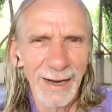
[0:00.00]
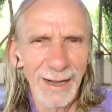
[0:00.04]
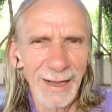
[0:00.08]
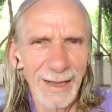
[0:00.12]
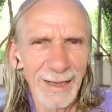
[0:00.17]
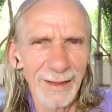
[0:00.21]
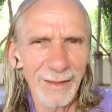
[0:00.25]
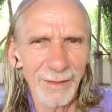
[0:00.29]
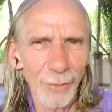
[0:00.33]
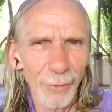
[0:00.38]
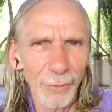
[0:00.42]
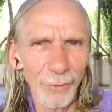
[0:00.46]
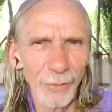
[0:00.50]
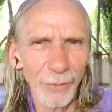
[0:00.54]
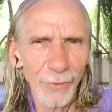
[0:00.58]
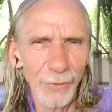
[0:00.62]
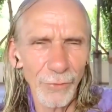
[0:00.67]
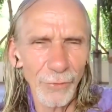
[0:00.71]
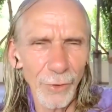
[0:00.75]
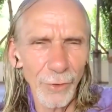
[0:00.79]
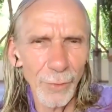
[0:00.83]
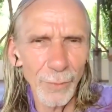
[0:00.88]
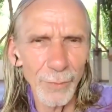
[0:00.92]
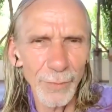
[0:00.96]
it's also
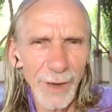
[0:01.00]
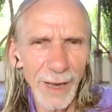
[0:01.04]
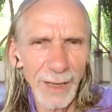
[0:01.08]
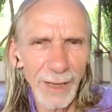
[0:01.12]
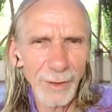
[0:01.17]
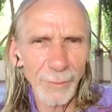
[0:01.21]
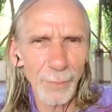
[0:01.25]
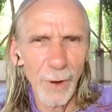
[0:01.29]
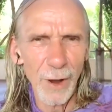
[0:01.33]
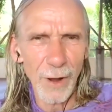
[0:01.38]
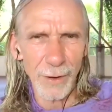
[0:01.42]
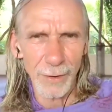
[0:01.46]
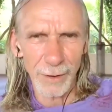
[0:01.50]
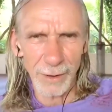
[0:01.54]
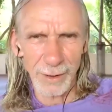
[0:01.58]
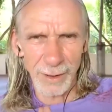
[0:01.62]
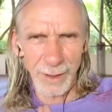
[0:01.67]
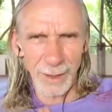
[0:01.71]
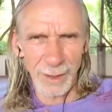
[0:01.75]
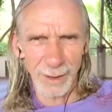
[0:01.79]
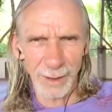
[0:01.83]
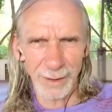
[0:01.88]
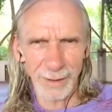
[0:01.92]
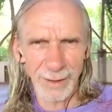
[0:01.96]
from that part
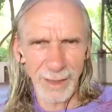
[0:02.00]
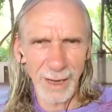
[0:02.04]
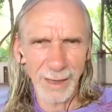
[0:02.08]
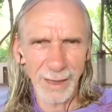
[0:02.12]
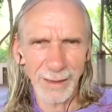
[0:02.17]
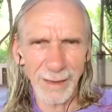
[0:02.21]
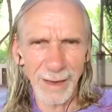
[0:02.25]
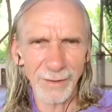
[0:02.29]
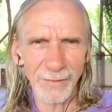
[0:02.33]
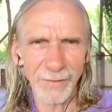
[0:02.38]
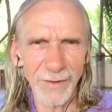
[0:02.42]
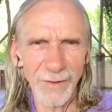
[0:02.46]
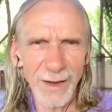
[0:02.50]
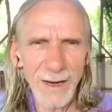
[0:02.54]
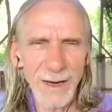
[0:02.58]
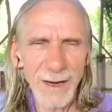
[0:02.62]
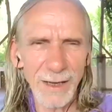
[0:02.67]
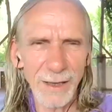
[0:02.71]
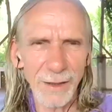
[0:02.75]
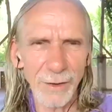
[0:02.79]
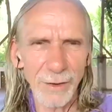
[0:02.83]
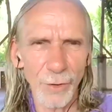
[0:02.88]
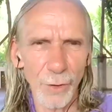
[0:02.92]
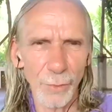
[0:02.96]
that that
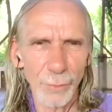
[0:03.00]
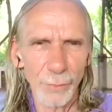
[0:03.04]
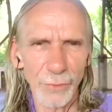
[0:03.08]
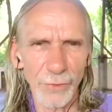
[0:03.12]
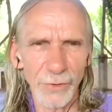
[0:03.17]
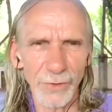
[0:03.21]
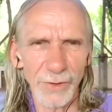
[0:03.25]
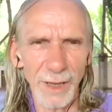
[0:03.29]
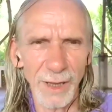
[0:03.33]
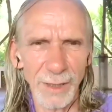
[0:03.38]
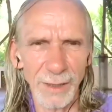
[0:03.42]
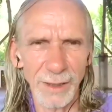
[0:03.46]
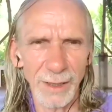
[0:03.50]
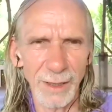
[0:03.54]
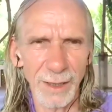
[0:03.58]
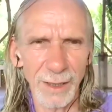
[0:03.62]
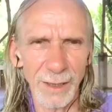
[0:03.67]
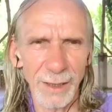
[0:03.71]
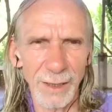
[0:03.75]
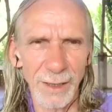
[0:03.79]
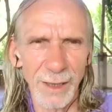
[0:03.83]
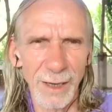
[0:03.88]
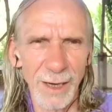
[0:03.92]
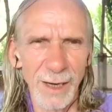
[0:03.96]
feeling comes
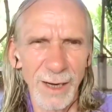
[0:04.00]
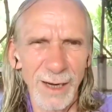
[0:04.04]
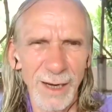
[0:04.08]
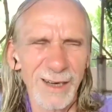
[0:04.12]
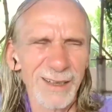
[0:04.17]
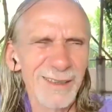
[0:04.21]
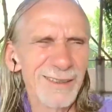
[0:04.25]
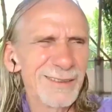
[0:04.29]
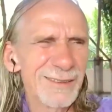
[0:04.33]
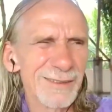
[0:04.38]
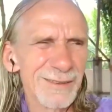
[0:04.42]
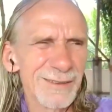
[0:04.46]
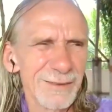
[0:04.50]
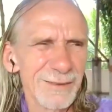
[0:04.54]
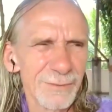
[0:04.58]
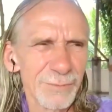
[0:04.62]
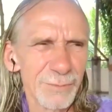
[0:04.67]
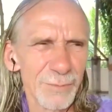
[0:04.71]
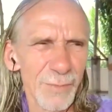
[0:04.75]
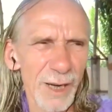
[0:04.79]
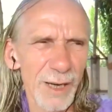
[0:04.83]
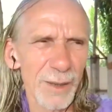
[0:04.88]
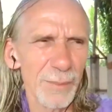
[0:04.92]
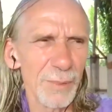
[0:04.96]
that
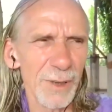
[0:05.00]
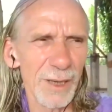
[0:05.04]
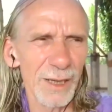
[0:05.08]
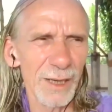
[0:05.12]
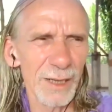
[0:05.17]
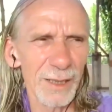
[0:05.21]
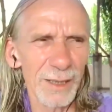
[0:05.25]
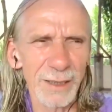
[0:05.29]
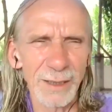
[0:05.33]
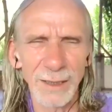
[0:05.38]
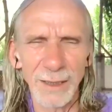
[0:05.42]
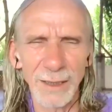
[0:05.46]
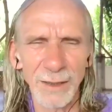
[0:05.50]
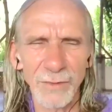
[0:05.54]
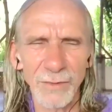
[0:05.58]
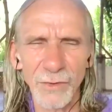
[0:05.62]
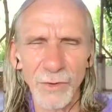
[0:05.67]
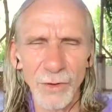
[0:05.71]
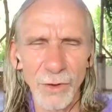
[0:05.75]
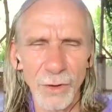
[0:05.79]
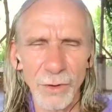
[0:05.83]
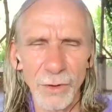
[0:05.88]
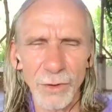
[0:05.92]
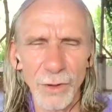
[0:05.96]
maybe
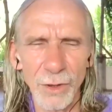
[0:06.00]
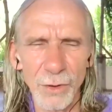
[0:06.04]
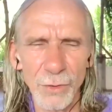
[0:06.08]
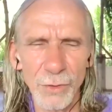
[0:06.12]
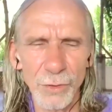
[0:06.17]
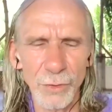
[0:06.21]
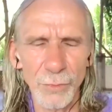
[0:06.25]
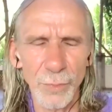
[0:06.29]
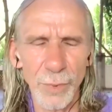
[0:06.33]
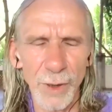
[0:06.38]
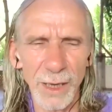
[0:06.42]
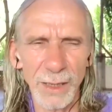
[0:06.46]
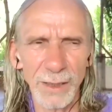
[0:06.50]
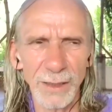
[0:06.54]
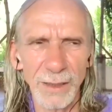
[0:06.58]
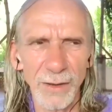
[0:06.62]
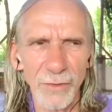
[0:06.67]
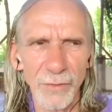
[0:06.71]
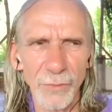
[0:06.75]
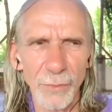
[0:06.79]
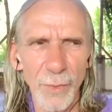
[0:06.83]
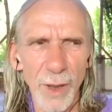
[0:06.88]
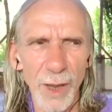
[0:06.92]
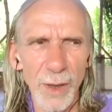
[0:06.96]
it's not a good
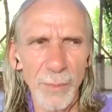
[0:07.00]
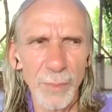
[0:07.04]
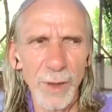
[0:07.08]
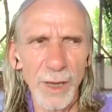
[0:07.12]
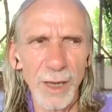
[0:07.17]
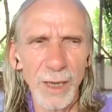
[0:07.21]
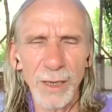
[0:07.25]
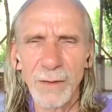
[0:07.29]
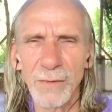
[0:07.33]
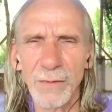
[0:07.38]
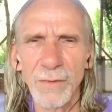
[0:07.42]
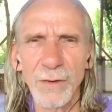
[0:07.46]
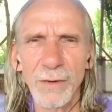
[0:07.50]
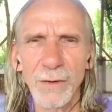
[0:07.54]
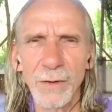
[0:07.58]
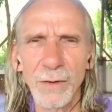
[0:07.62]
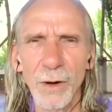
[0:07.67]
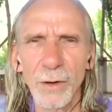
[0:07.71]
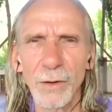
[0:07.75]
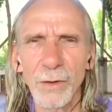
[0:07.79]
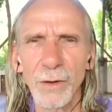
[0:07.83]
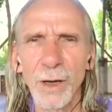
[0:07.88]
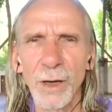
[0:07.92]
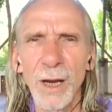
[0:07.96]
practice, maybe it's
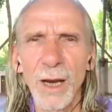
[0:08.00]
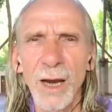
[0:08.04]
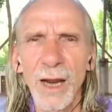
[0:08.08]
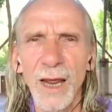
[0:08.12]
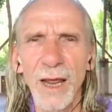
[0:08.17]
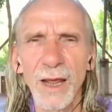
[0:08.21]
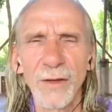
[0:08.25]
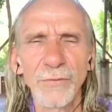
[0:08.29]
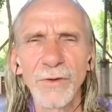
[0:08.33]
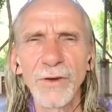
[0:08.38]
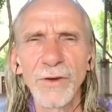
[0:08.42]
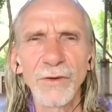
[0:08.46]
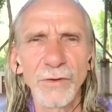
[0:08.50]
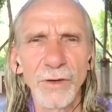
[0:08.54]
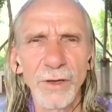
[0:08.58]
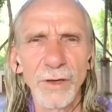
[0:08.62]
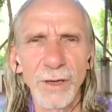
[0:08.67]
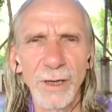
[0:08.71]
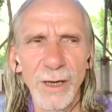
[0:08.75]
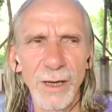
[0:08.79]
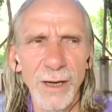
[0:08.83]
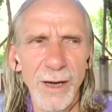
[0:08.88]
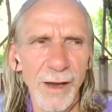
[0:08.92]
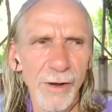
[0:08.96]
not
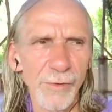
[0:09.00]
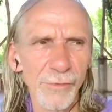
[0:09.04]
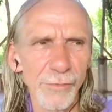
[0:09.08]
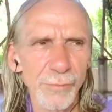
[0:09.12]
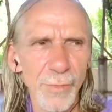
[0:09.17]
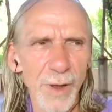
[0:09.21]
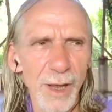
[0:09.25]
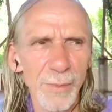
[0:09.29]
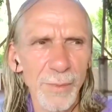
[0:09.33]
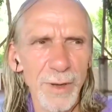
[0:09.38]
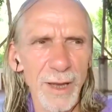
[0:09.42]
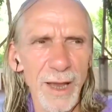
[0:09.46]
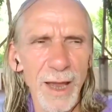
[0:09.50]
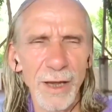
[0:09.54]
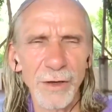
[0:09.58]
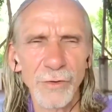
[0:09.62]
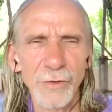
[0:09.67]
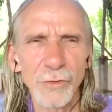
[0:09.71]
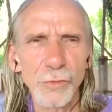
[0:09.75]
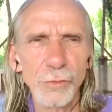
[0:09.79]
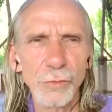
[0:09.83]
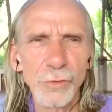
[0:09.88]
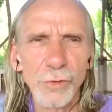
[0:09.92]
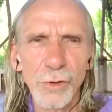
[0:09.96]
efficient enough, maybe I
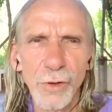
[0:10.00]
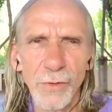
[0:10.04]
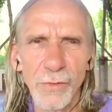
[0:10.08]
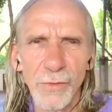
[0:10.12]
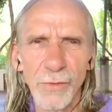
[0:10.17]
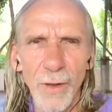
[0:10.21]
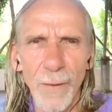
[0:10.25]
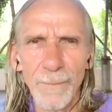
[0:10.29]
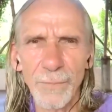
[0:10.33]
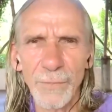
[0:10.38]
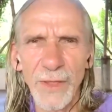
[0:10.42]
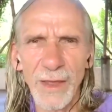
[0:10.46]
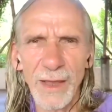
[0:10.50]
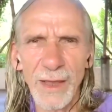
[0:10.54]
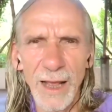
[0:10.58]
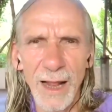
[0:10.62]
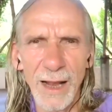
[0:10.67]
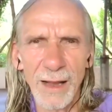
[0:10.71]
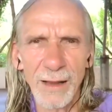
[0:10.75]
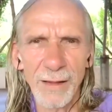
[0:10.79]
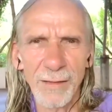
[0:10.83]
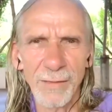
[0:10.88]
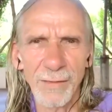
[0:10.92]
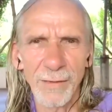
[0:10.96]
should do something
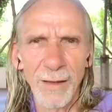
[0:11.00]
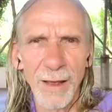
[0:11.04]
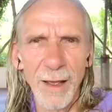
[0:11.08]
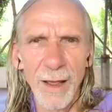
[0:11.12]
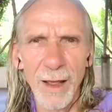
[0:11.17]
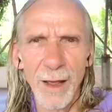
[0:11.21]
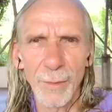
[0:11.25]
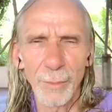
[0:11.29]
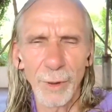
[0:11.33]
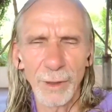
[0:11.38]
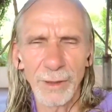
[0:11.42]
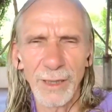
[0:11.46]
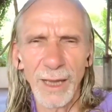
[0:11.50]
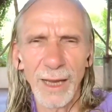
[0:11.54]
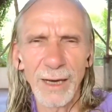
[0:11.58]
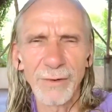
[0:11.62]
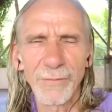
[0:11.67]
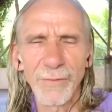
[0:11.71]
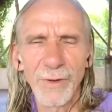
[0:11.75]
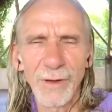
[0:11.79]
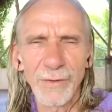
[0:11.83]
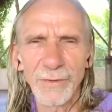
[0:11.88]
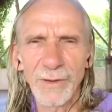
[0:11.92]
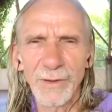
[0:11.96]
else. But
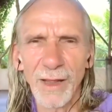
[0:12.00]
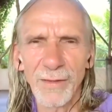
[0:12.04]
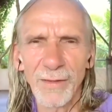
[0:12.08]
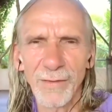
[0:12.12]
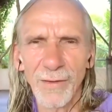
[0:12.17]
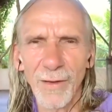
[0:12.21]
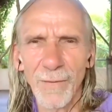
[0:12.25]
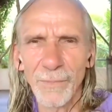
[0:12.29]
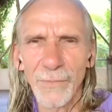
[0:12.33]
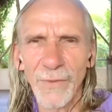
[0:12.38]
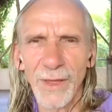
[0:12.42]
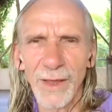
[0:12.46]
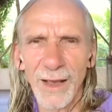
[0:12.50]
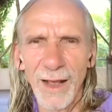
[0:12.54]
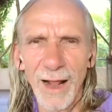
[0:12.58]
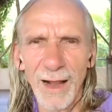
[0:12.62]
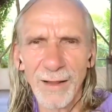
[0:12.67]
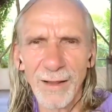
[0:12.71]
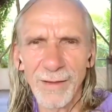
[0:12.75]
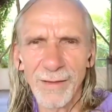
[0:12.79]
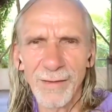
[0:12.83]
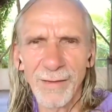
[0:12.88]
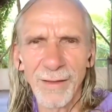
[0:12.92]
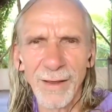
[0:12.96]
then with that something
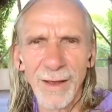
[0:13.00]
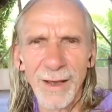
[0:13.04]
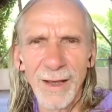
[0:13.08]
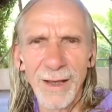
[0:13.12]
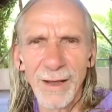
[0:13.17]
else,